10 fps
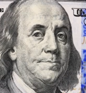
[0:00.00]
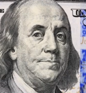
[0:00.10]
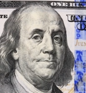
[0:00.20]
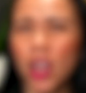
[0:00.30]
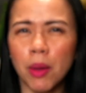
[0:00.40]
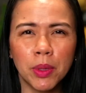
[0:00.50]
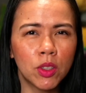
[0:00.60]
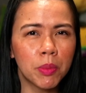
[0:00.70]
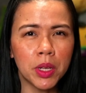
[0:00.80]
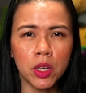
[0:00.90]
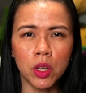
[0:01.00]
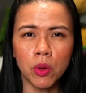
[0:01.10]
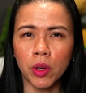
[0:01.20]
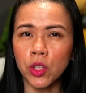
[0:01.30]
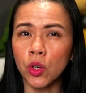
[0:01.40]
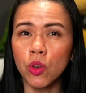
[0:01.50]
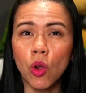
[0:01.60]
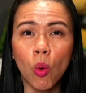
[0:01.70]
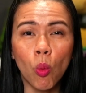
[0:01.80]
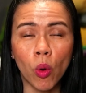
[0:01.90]
And if you happen to be new and you don't
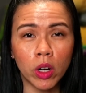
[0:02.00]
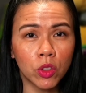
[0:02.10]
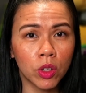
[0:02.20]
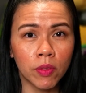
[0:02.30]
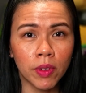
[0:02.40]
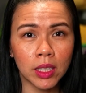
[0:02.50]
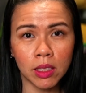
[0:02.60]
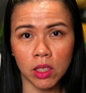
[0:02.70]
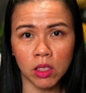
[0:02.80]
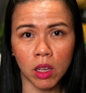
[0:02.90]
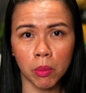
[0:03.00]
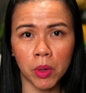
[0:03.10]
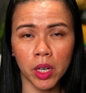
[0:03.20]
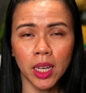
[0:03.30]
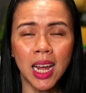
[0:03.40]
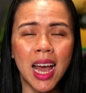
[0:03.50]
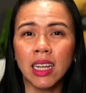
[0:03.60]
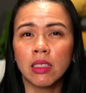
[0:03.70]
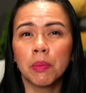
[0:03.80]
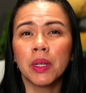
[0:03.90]
know where to invest in the stock market, I
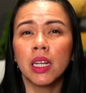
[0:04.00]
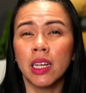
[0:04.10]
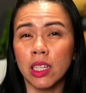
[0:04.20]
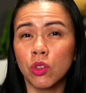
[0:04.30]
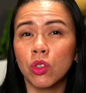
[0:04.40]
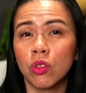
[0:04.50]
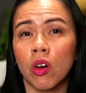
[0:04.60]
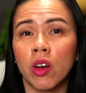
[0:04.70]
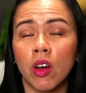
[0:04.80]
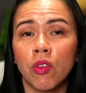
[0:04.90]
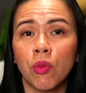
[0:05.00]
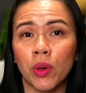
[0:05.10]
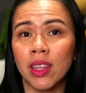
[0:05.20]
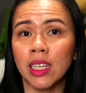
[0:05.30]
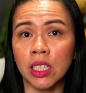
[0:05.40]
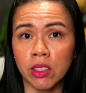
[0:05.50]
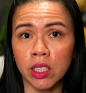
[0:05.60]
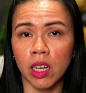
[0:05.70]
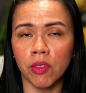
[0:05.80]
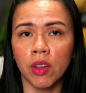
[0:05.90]
typically like to start off with
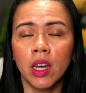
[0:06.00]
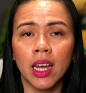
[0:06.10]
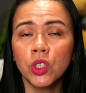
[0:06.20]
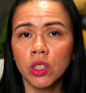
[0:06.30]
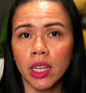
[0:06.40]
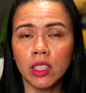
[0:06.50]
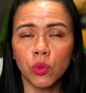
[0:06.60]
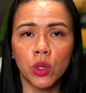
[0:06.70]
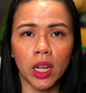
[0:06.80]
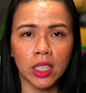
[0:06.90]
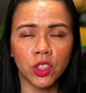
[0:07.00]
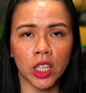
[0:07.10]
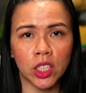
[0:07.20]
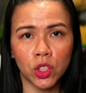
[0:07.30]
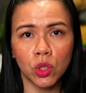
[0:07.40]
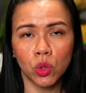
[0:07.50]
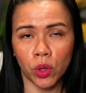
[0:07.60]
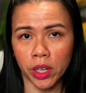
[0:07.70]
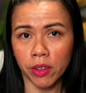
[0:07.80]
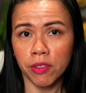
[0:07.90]
ETF, which stands for Exchange
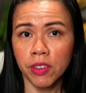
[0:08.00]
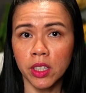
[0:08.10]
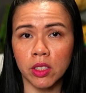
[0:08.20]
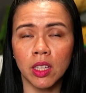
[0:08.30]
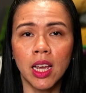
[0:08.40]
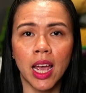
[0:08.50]
Traded Funds.